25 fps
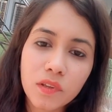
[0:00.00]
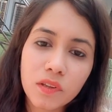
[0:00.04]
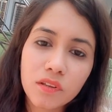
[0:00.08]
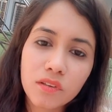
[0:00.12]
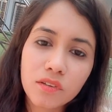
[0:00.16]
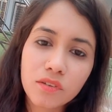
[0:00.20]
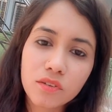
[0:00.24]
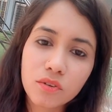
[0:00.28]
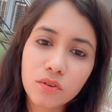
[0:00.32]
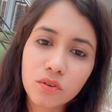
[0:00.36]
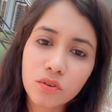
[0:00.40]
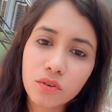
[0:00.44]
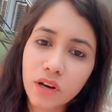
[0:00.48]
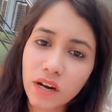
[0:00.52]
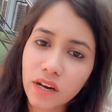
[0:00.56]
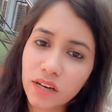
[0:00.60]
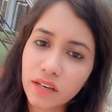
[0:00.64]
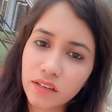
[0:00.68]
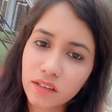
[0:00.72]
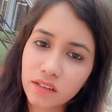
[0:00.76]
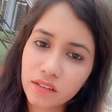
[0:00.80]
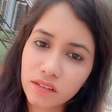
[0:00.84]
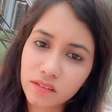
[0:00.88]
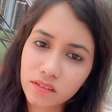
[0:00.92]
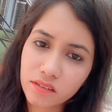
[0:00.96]
So
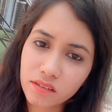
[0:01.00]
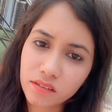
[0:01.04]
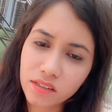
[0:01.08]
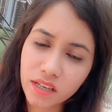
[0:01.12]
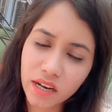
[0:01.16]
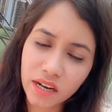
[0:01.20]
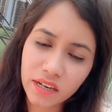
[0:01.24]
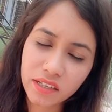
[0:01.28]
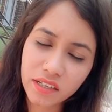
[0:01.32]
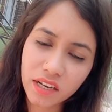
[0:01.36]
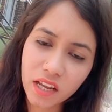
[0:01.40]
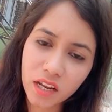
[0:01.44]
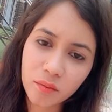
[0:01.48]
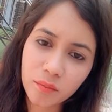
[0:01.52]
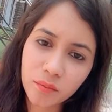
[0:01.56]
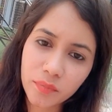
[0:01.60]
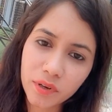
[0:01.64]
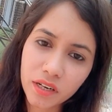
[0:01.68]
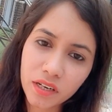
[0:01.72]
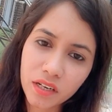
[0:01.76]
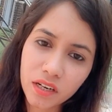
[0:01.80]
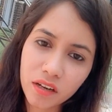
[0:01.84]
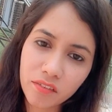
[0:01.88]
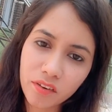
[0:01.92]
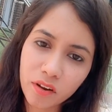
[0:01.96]
that time
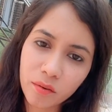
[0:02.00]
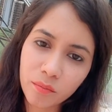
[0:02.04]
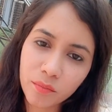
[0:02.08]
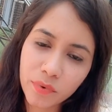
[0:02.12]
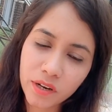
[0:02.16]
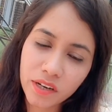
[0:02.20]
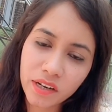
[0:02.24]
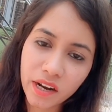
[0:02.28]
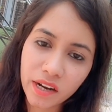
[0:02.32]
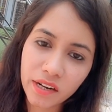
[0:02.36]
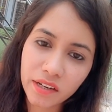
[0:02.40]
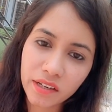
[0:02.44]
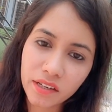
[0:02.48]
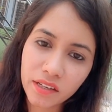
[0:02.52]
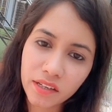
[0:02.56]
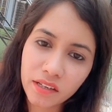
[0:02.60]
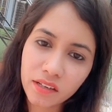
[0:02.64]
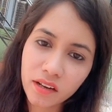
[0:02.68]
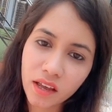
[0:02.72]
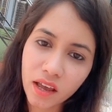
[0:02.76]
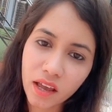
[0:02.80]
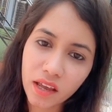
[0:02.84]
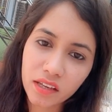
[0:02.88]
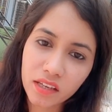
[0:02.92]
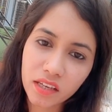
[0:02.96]
in November
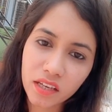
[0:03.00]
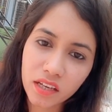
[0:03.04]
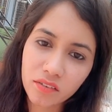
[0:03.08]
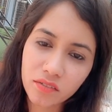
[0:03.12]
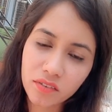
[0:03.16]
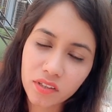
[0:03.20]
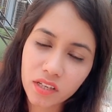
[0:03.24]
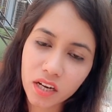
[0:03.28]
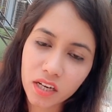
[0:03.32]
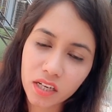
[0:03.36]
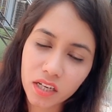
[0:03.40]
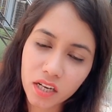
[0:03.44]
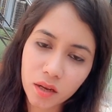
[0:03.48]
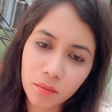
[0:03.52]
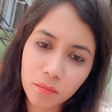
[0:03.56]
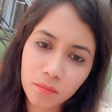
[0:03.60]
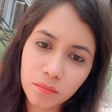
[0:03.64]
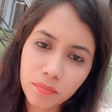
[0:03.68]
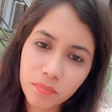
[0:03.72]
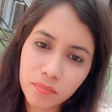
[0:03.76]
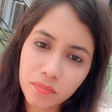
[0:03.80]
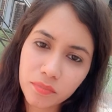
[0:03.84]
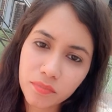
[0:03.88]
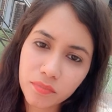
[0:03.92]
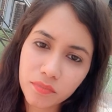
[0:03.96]
19 I gave the
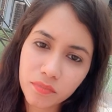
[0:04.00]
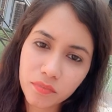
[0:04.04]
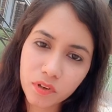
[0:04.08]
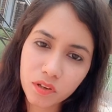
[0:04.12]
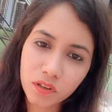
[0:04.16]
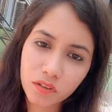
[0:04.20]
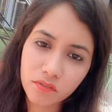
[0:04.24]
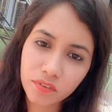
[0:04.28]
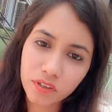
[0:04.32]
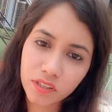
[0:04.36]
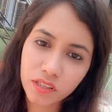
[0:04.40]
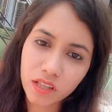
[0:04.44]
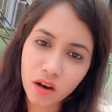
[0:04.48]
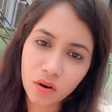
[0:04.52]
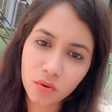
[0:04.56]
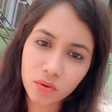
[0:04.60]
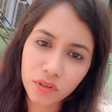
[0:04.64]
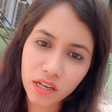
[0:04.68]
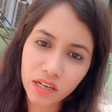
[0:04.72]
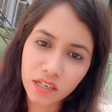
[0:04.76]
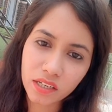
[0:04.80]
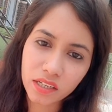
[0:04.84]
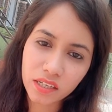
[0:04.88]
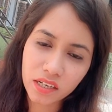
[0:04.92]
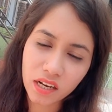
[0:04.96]
attempt without
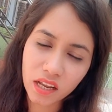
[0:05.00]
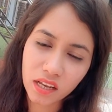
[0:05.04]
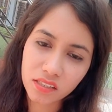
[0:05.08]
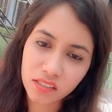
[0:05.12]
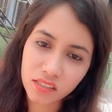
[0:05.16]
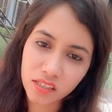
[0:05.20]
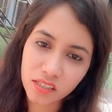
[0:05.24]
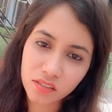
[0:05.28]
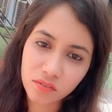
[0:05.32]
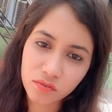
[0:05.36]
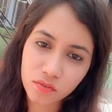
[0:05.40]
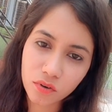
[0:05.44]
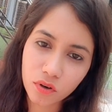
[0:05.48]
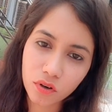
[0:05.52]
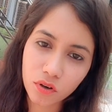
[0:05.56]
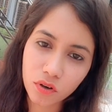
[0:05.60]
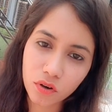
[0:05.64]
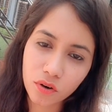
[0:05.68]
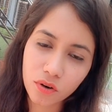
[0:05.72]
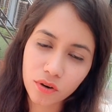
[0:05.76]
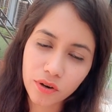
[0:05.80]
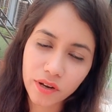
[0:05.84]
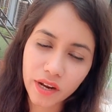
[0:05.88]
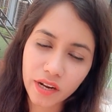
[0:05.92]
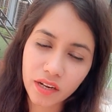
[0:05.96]
any classes for
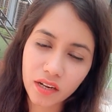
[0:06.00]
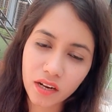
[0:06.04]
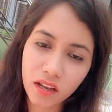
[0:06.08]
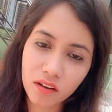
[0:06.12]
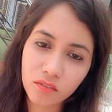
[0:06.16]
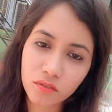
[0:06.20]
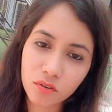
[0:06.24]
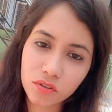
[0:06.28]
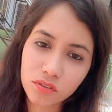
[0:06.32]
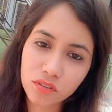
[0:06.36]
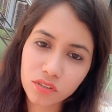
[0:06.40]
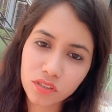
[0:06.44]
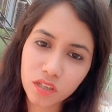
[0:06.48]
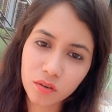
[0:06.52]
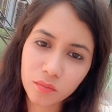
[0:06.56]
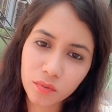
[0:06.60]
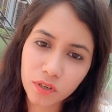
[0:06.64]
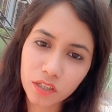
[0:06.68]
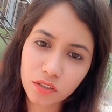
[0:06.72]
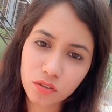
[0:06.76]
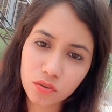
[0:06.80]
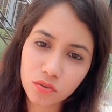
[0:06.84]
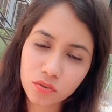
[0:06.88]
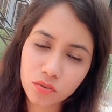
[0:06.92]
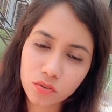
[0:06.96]
law and I was
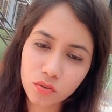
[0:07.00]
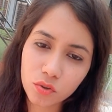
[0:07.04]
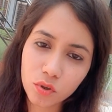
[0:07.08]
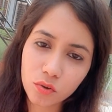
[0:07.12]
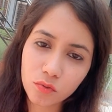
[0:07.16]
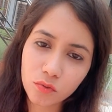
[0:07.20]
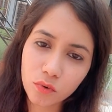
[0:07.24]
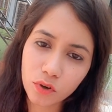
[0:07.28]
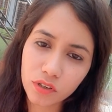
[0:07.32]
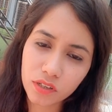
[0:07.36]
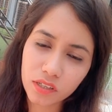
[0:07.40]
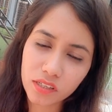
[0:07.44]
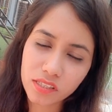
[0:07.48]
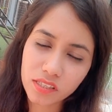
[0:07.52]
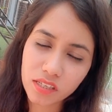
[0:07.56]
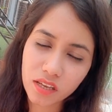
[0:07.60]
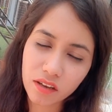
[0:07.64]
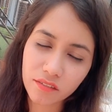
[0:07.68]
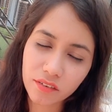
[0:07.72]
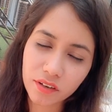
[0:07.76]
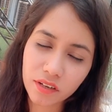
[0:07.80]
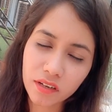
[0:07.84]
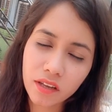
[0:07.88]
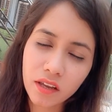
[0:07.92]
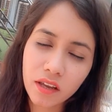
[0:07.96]
able to score
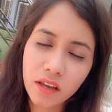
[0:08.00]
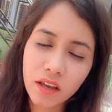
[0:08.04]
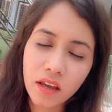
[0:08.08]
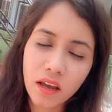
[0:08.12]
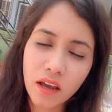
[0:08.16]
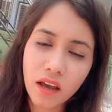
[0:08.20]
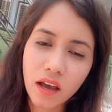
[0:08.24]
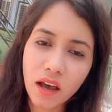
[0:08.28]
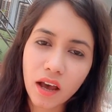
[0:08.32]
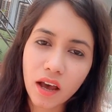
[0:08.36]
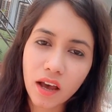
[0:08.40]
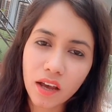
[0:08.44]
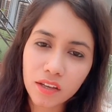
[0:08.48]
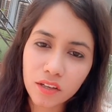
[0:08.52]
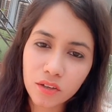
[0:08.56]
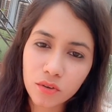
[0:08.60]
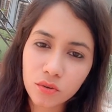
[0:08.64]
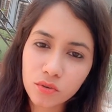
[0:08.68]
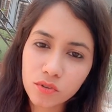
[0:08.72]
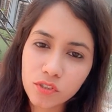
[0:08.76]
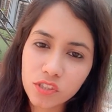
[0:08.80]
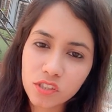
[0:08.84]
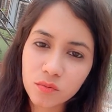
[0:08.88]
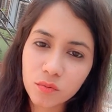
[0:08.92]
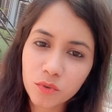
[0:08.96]
47. I
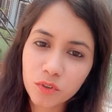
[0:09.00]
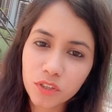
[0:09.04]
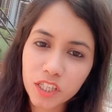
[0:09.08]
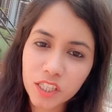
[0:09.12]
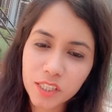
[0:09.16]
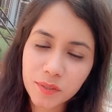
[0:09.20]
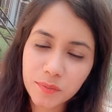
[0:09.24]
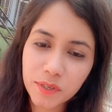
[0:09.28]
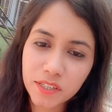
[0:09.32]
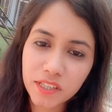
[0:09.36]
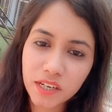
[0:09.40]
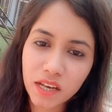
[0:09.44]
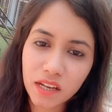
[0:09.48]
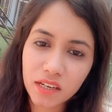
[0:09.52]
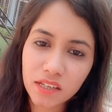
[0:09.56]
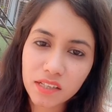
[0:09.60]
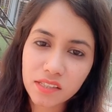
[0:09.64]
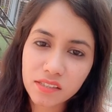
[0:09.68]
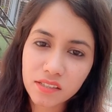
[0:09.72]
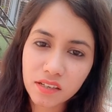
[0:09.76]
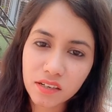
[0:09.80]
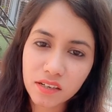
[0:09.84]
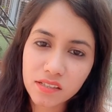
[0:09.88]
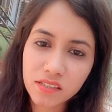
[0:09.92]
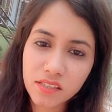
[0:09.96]
used Munish Bhandari
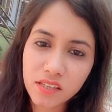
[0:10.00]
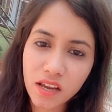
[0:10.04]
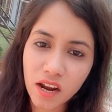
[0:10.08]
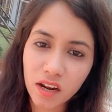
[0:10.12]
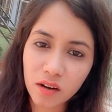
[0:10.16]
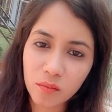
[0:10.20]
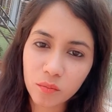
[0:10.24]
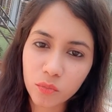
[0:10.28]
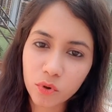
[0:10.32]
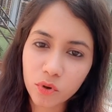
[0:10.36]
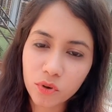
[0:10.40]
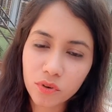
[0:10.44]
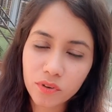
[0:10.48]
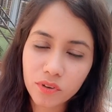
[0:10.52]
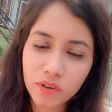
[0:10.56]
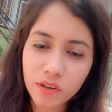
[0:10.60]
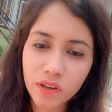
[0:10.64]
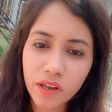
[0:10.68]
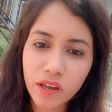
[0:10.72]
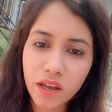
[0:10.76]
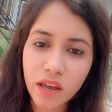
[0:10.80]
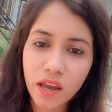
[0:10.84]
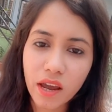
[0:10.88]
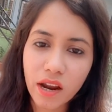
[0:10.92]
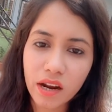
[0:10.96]
sir's handbook
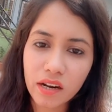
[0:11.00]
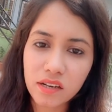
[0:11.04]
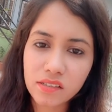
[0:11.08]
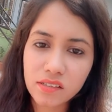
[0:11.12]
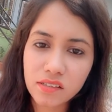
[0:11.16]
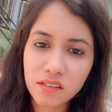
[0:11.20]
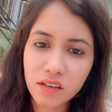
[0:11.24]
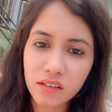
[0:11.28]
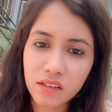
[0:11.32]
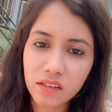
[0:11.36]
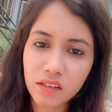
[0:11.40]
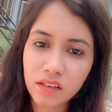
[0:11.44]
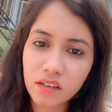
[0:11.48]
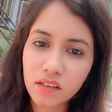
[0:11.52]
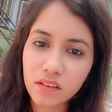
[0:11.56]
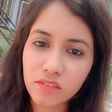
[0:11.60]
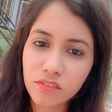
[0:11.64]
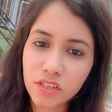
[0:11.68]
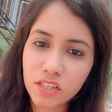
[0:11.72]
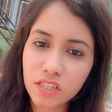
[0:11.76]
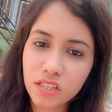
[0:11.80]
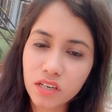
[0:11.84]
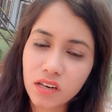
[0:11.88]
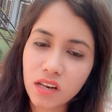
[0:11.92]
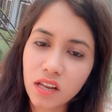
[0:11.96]
and certain
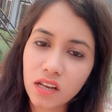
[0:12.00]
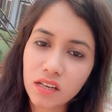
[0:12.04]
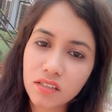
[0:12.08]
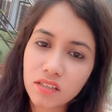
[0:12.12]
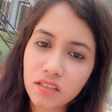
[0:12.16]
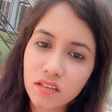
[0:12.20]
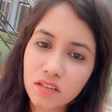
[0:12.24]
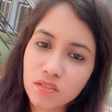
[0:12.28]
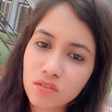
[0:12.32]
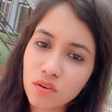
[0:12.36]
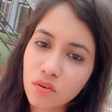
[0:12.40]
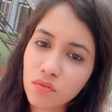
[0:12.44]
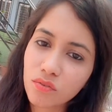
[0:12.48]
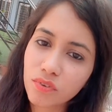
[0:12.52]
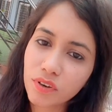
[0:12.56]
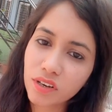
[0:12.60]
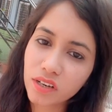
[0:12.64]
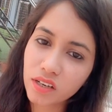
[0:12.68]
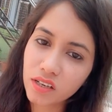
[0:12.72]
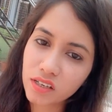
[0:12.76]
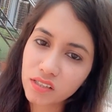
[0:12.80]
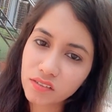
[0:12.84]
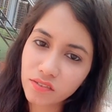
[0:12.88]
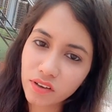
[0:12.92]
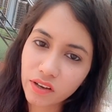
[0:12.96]
revision lectures of
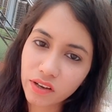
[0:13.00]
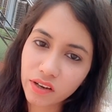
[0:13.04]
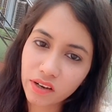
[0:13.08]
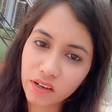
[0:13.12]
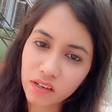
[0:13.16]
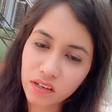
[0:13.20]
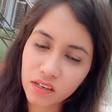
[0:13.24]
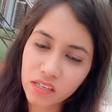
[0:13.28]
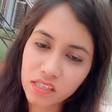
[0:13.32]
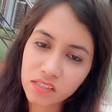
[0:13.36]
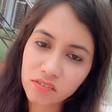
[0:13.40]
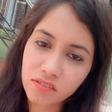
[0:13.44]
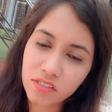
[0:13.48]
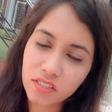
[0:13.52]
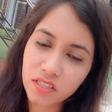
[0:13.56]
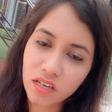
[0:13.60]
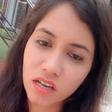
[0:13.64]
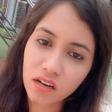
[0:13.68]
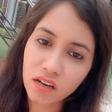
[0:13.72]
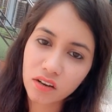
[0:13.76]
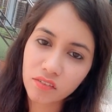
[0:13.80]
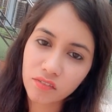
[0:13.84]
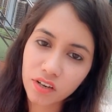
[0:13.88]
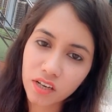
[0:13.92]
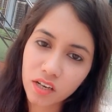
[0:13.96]
various faculties which
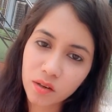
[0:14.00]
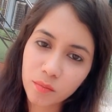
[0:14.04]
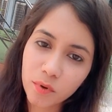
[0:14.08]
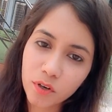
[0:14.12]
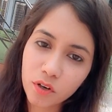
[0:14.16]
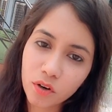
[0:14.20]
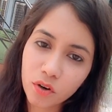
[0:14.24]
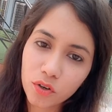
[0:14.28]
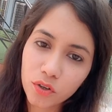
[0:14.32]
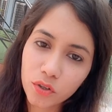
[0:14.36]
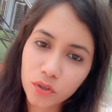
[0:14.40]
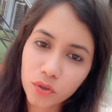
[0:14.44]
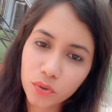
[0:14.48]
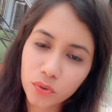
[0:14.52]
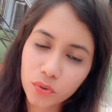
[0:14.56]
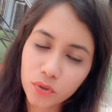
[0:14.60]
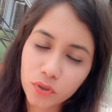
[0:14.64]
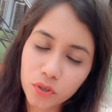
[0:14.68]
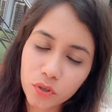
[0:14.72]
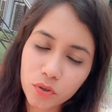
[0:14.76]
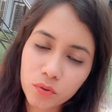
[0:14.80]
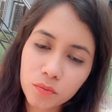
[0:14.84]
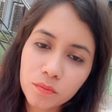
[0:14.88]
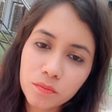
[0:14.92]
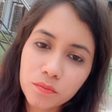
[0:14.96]
are available on
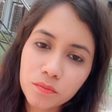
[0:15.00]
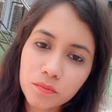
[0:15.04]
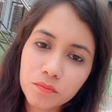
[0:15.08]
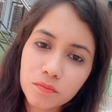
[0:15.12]
YouTube.